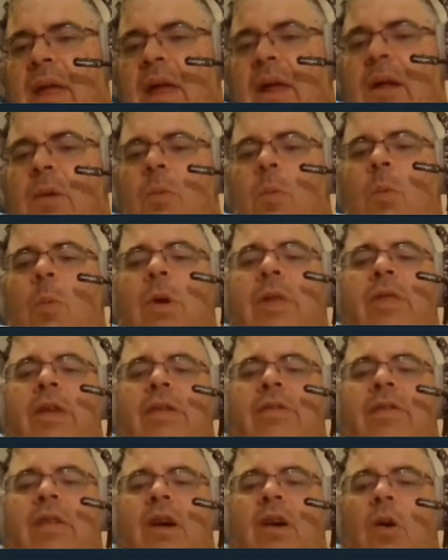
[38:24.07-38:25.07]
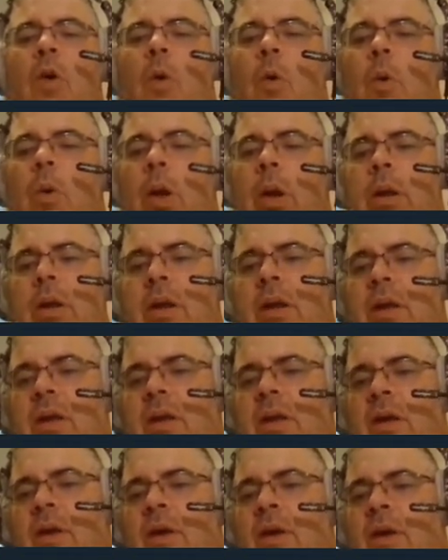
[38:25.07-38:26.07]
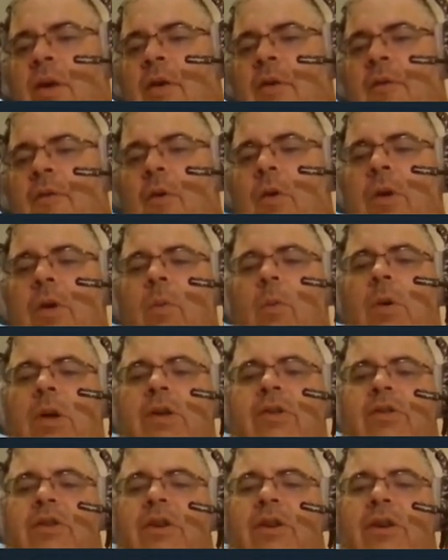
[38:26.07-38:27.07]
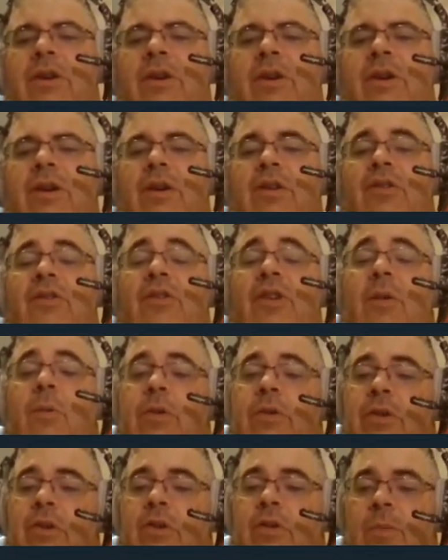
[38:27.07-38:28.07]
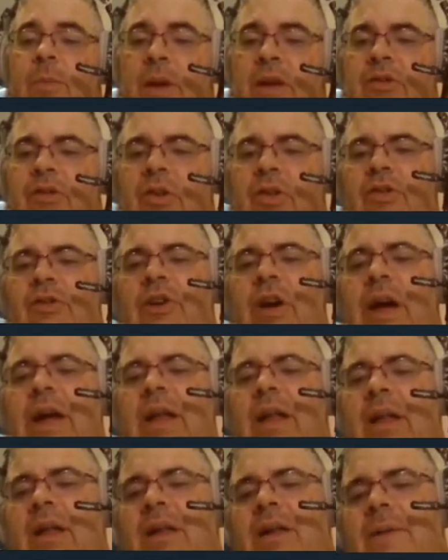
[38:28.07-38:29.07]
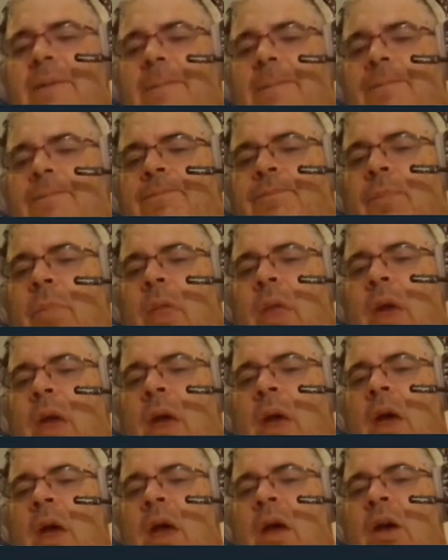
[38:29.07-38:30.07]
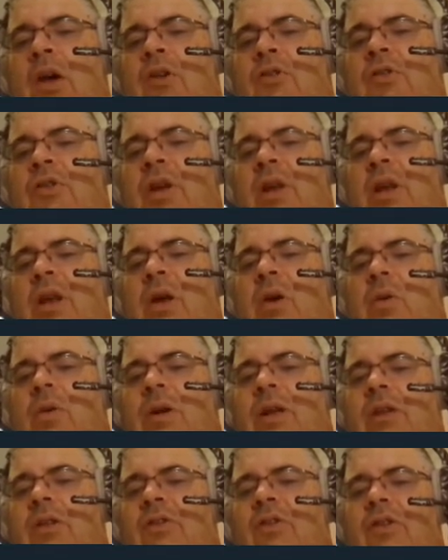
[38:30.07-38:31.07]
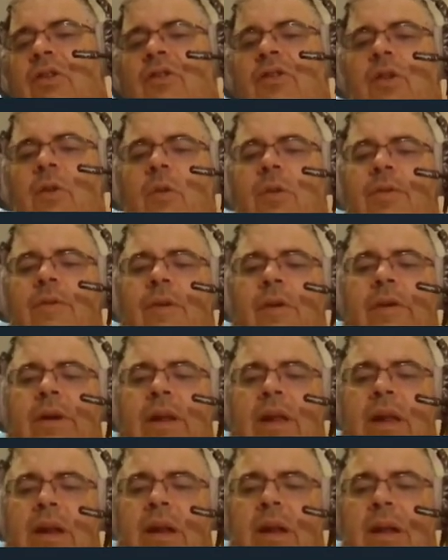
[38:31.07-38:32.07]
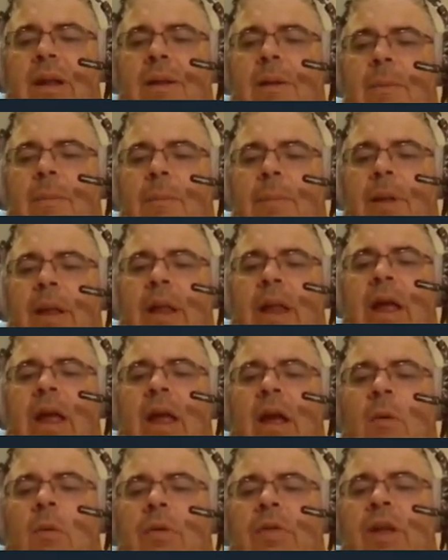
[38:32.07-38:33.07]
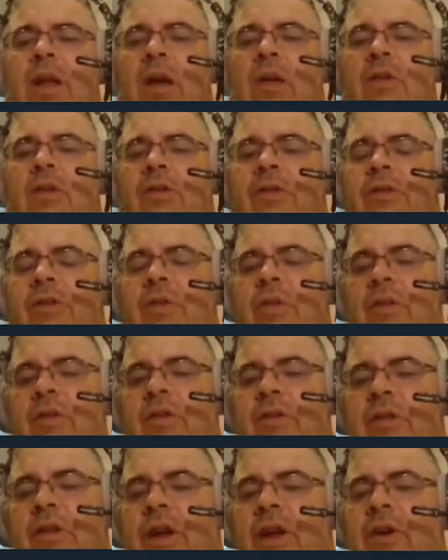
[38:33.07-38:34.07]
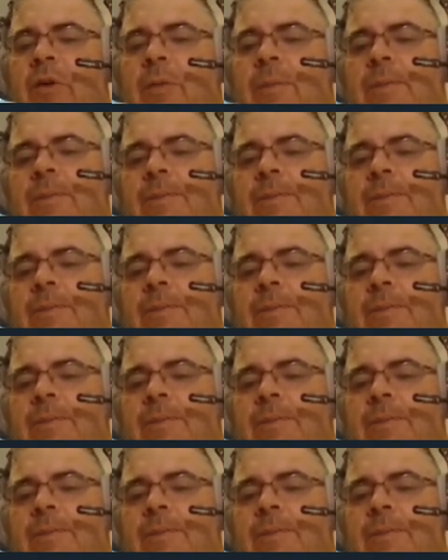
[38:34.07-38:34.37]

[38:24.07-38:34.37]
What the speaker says: and with it the cold, for in winter she was a special child. She had known it since she was very little, playing with the others in the snow.